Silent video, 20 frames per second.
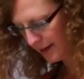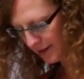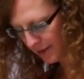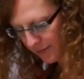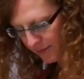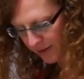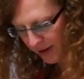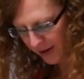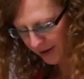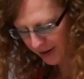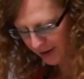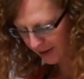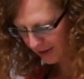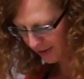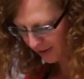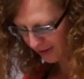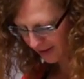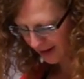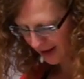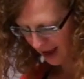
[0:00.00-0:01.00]
it's very
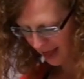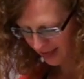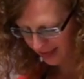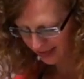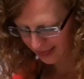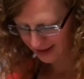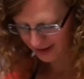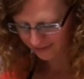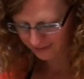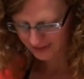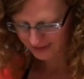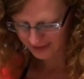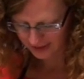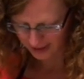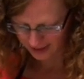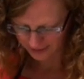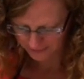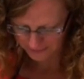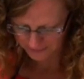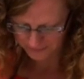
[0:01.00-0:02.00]
good on
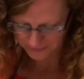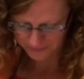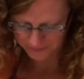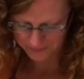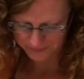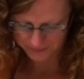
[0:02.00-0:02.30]
Lefse.